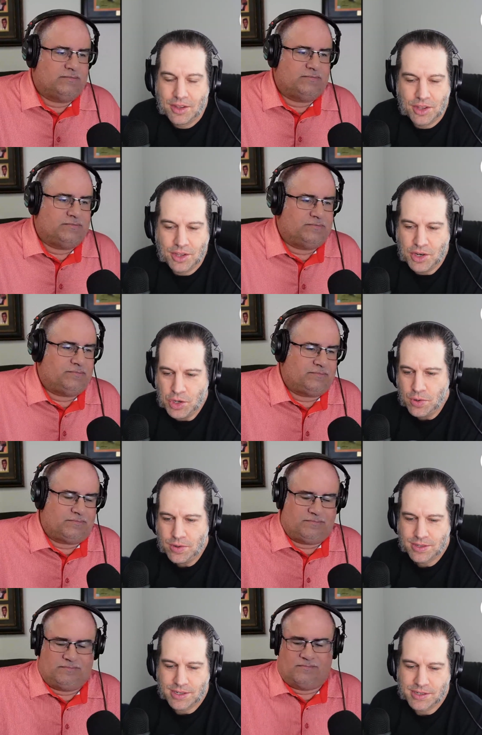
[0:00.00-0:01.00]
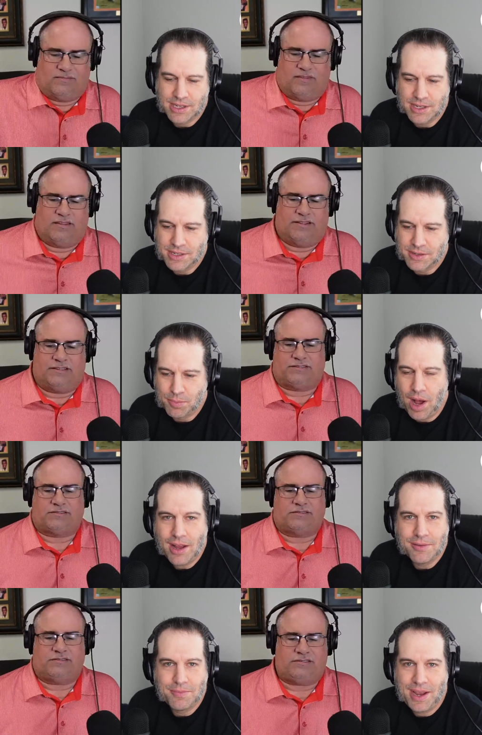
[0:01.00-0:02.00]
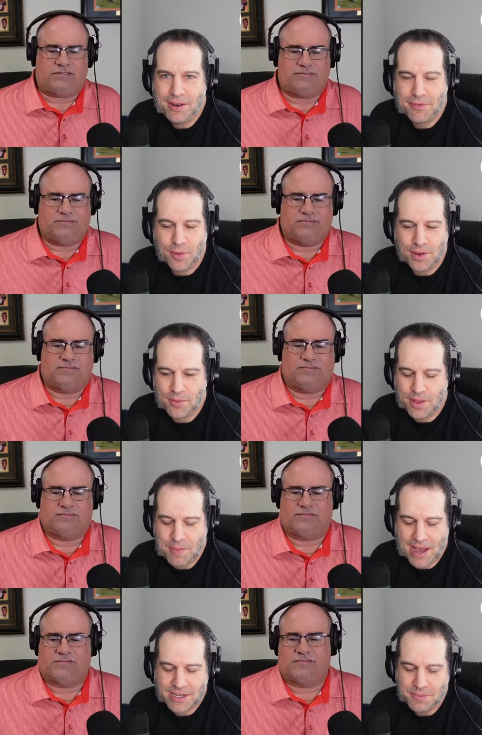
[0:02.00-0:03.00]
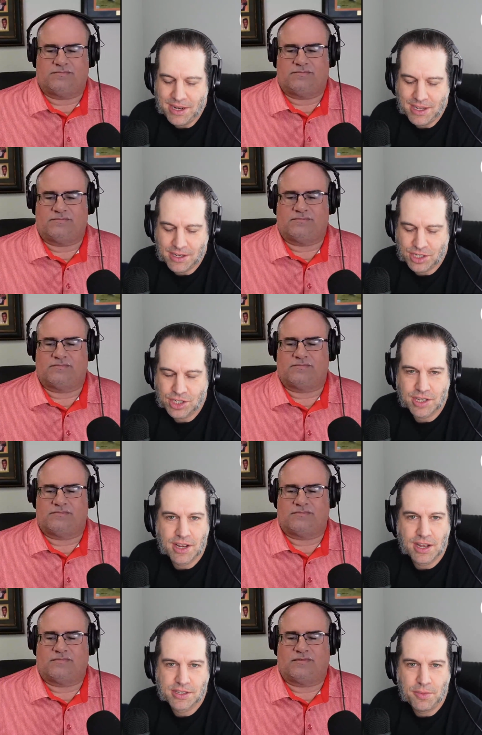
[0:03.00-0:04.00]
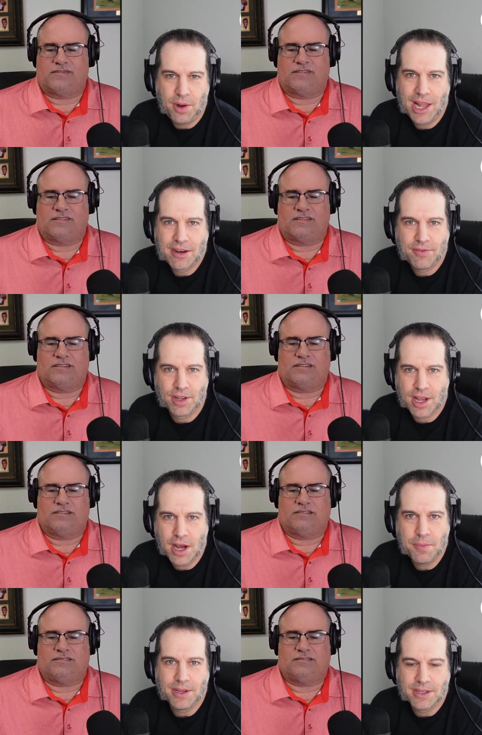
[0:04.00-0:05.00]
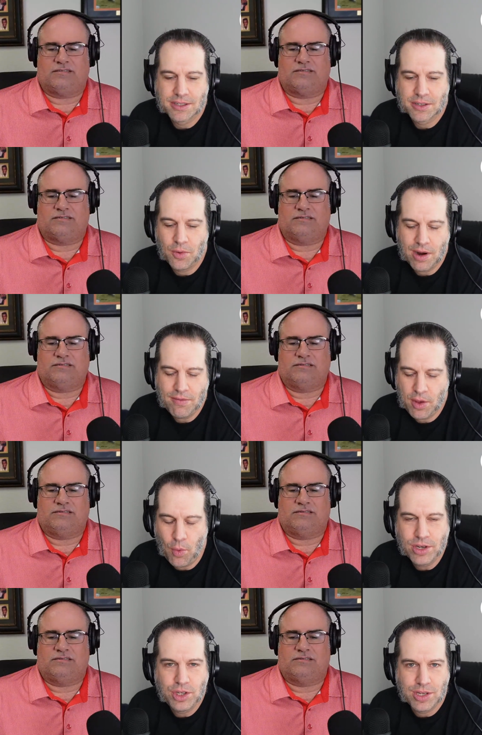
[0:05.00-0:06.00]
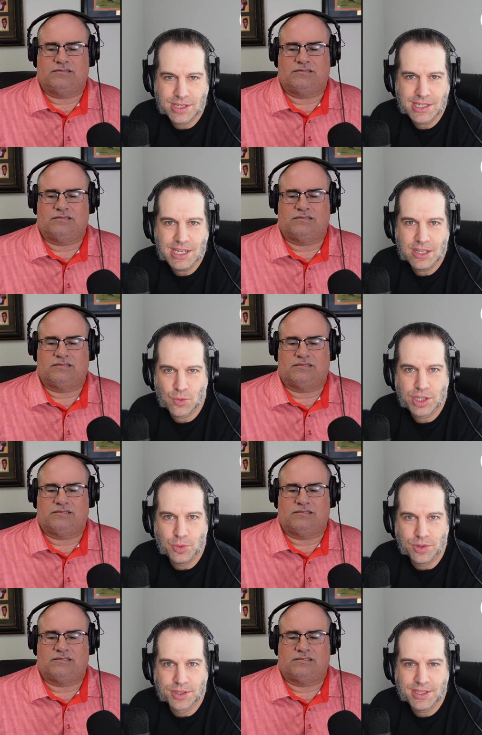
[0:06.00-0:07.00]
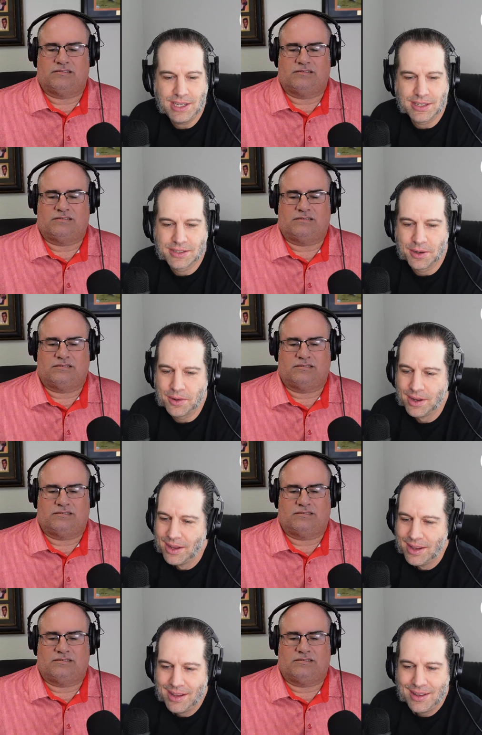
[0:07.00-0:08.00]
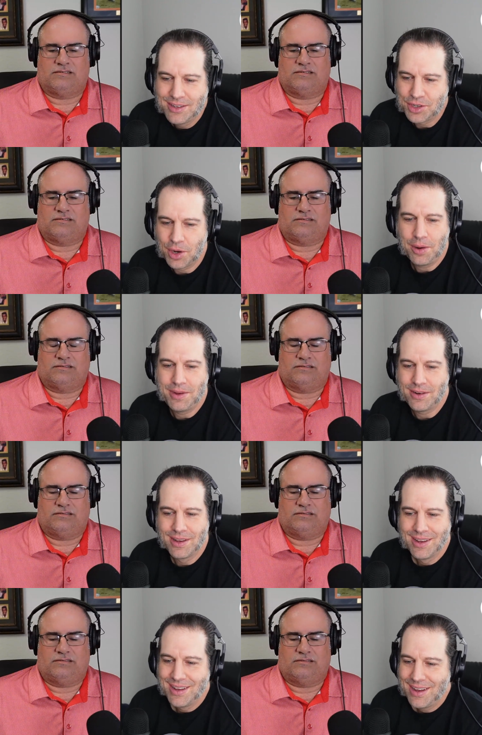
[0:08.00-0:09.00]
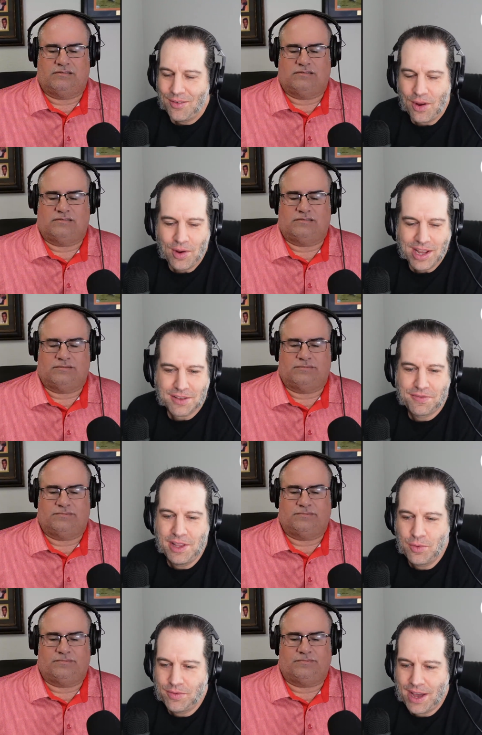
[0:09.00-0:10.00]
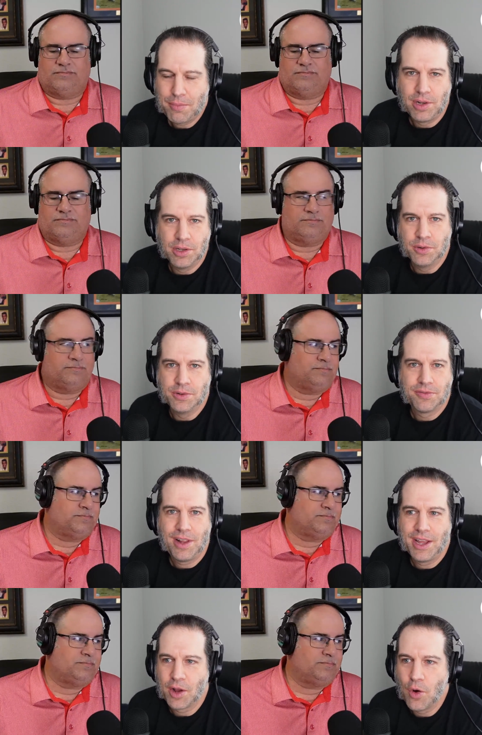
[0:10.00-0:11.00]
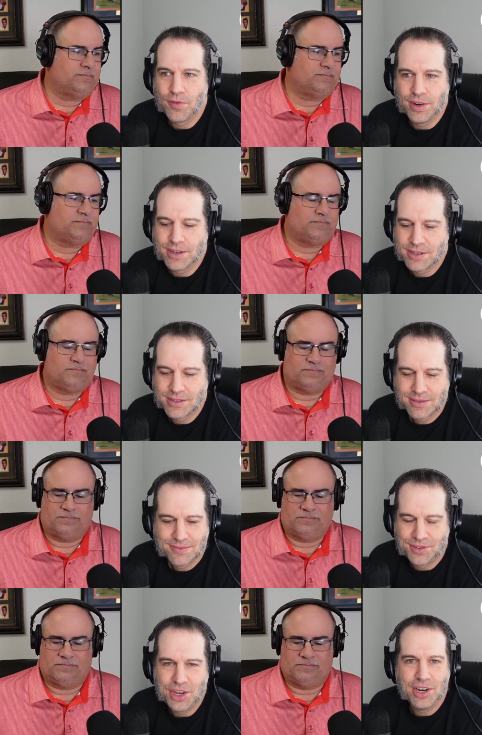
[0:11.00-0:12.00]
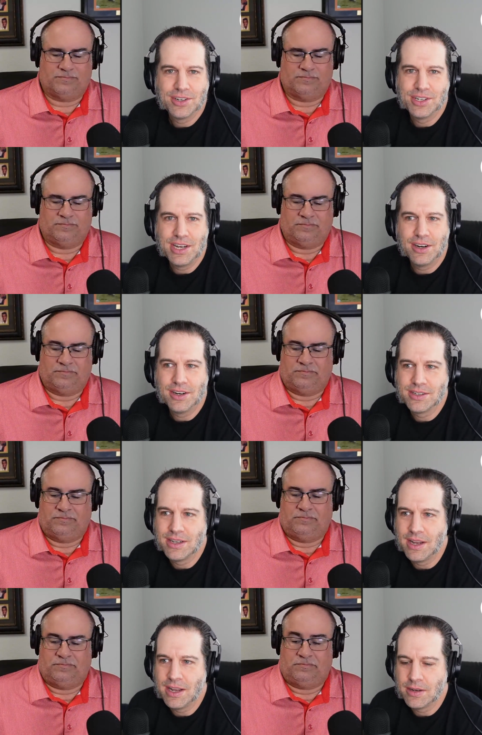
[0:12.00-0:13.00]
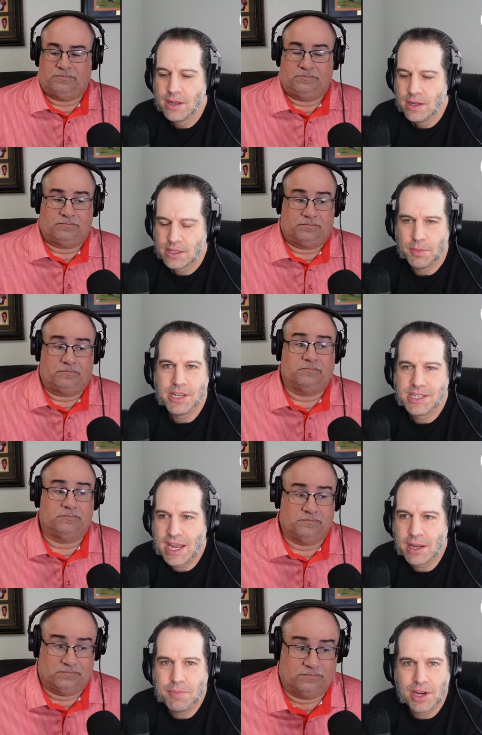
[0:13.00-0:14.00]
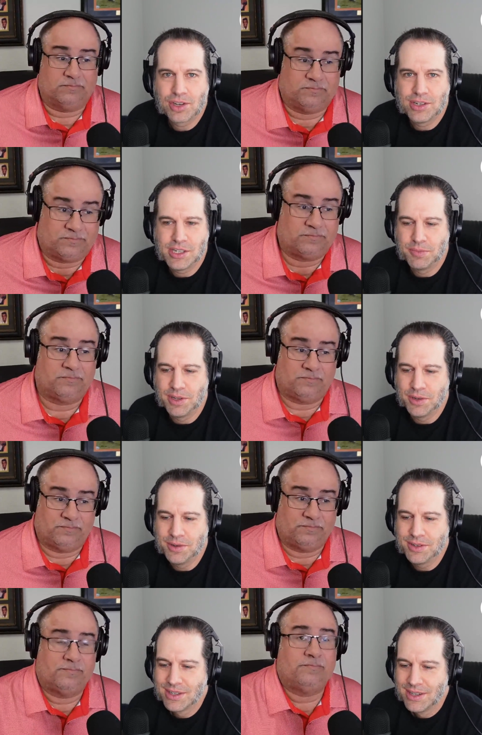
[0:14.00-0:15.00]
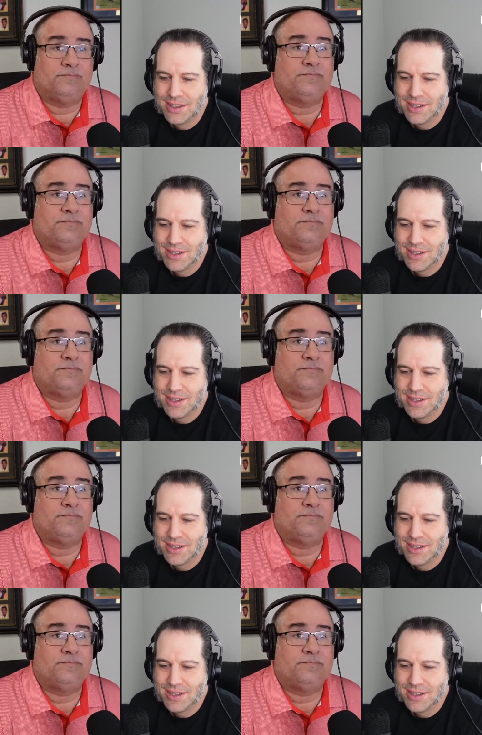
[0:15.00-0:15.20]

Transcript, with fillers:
Speaker 1: the, news is is bought and paid for. The, the mass media is just a, a small handful of companies. So whatever they want you to see is what you will see. So, Joe, I mean, why do I get the feeling we've had balloons flying over us for years and years, and and somebody's taking pictures of these balloons,